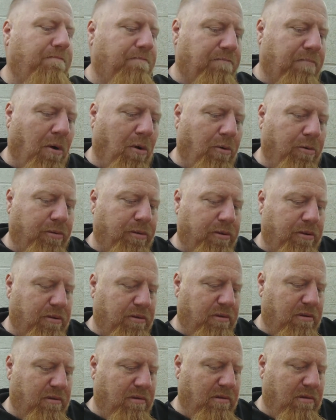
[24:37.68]
both
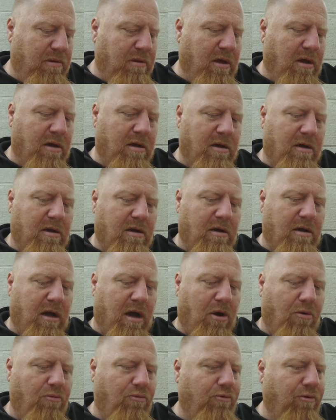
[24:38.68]
the
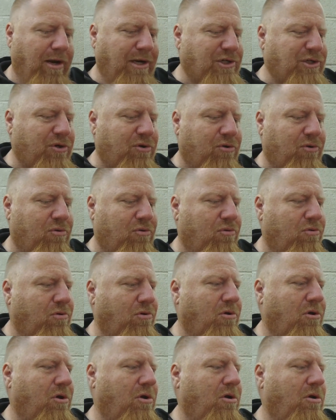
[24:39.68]
original
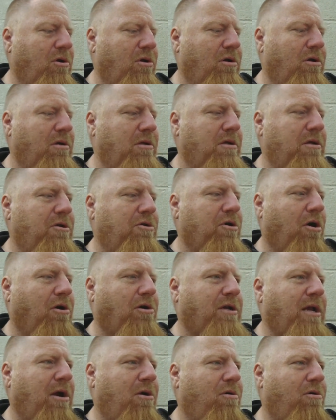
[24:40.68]

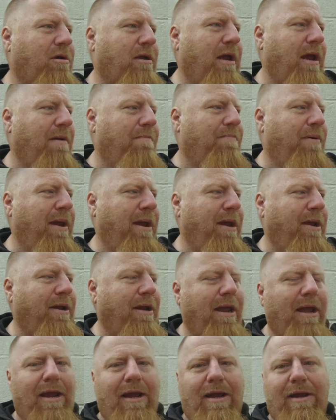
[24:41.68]
Dark Tower
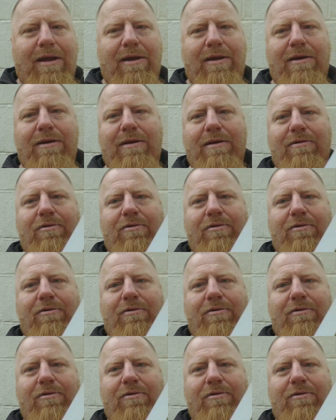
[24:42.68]
campaign and,